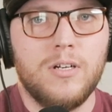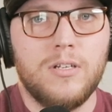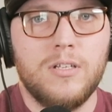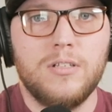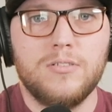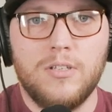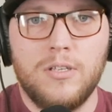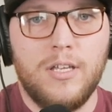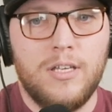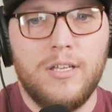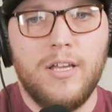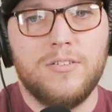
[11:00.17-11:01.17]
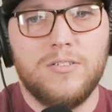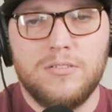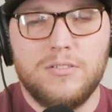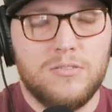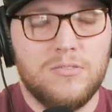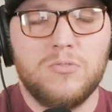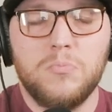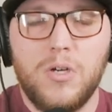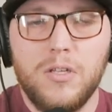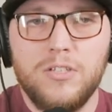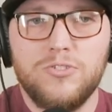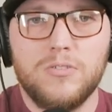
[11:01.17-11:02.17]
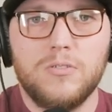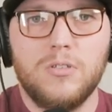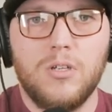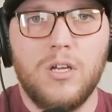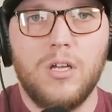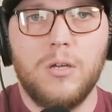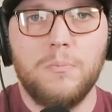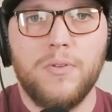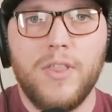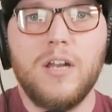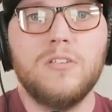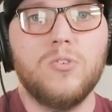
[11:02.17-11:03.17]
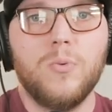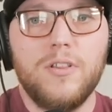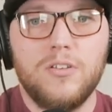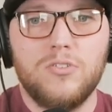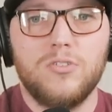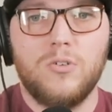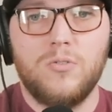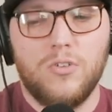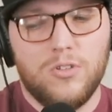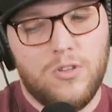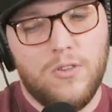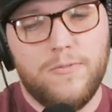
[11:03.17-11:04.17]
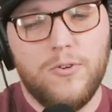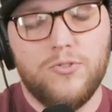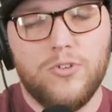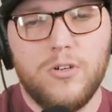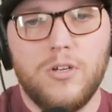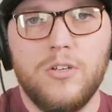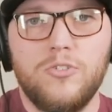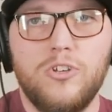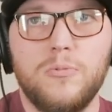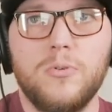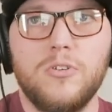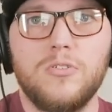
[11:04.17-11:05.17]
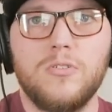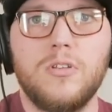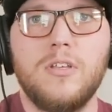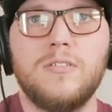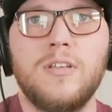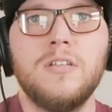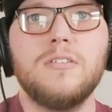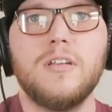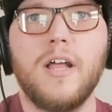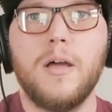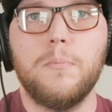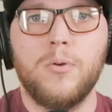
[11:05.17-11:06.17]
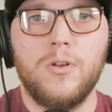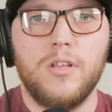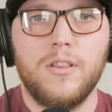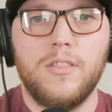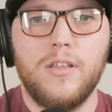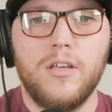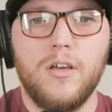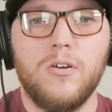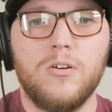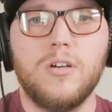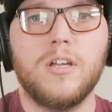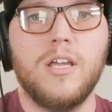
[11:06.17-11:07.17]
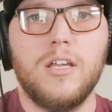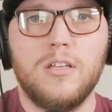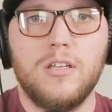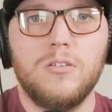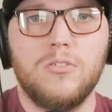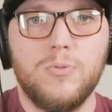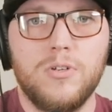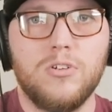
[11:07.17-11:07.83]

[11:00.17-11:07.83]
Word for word: it is. Yeah, and yes, it's a small engine, but that is the way this is going. Look to the future, and Jeep is hinted at putting the Hurricane twin